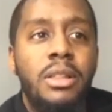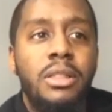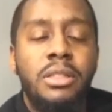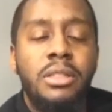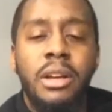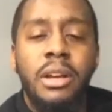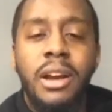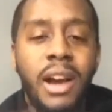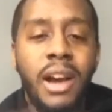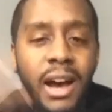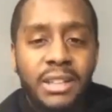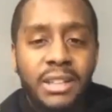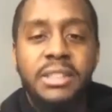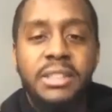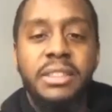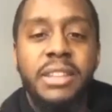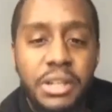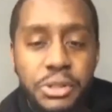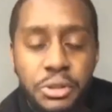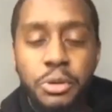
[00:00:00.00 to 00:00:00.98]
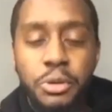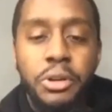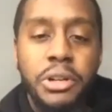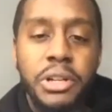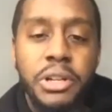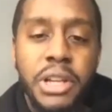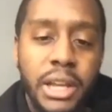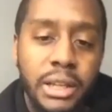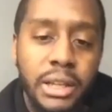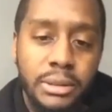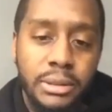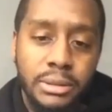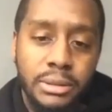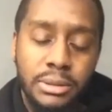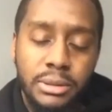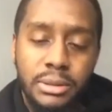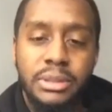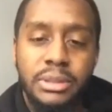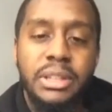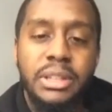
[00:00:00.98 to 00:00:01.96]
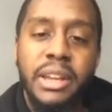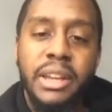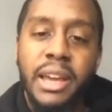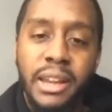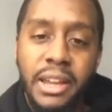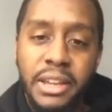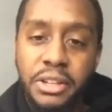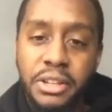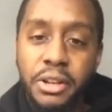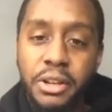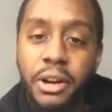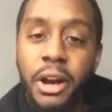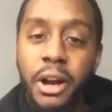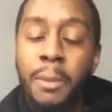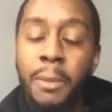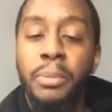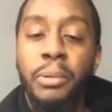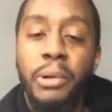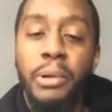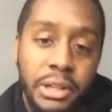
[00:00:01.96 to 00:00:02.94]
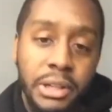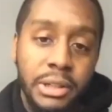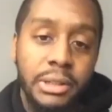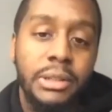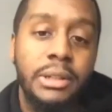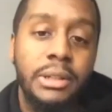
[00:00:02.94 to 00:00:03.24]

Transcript: the content that you create today, like your upbringing?